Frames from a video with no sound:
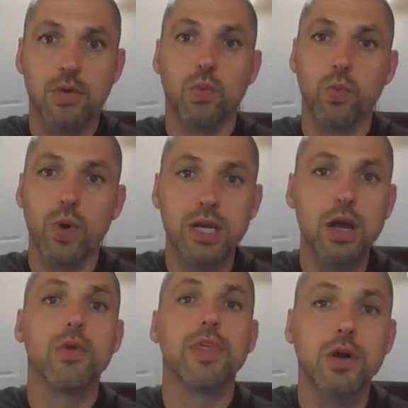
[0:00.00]
We
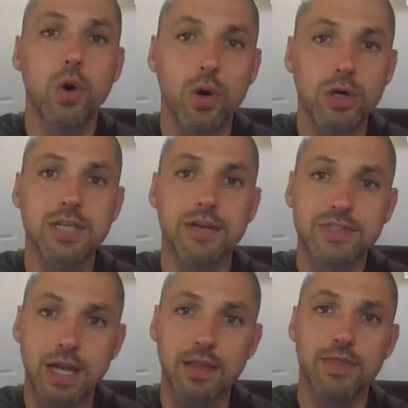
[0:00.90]
know the courts have
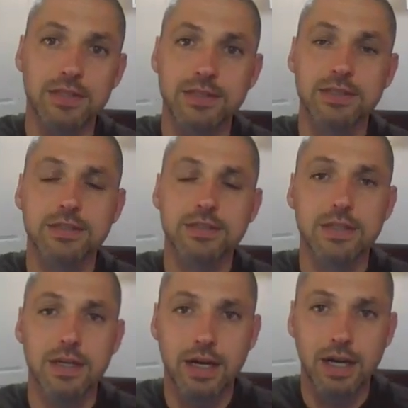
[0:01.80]
said this is
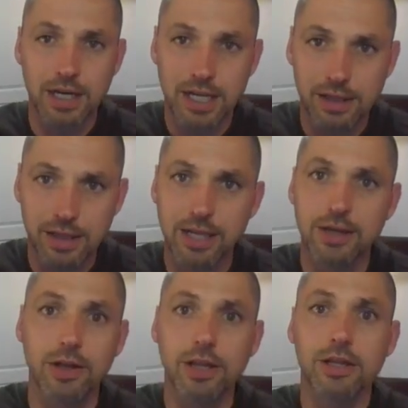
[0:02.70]
an
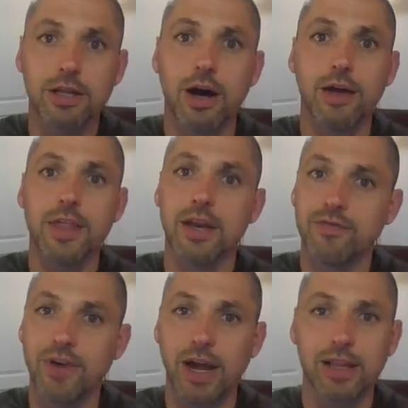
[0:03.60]
illegal law, that it
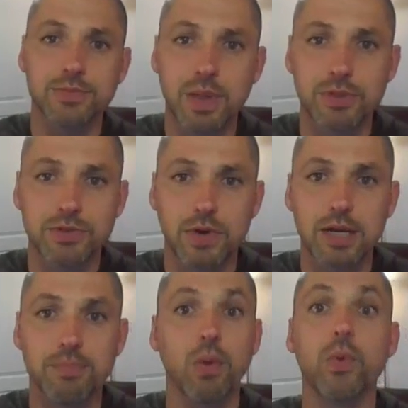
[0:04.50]
violates people's
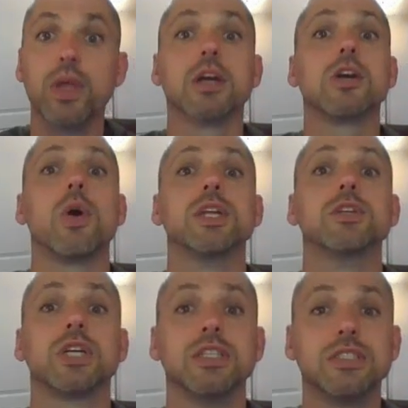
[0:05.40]
right, but we are going
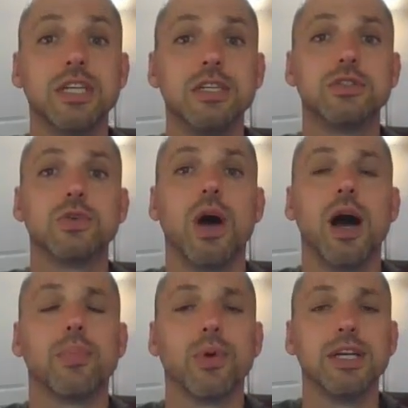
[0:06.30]
to continue to
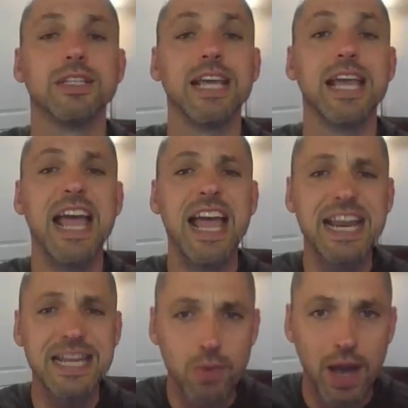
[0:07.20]
operate it
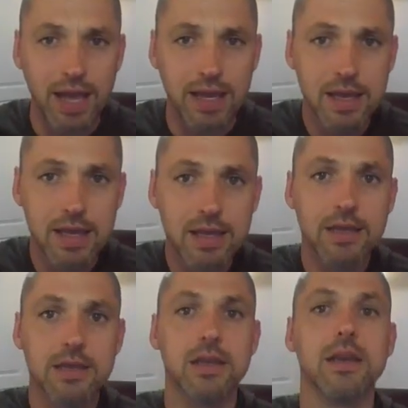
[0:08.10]
anyway,
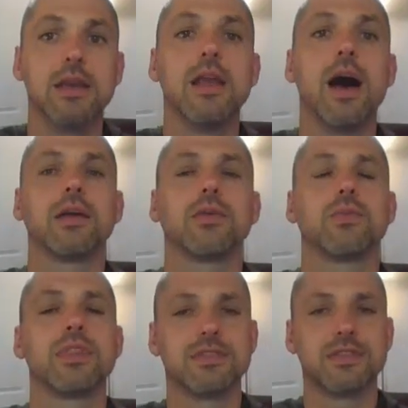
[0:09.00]

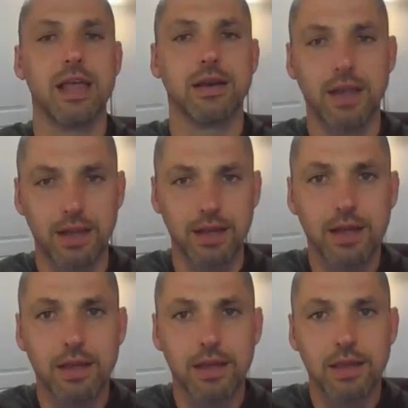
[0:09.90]
notwithstanding
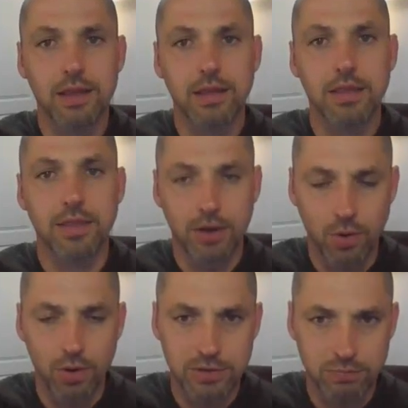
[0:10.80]
the
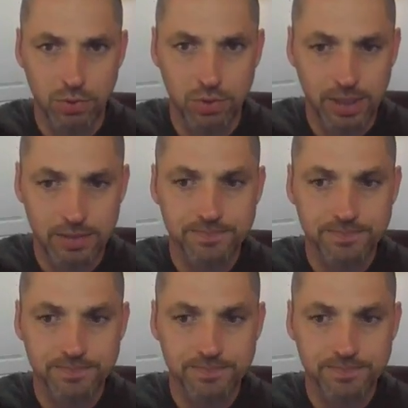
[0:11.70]
court's ruling.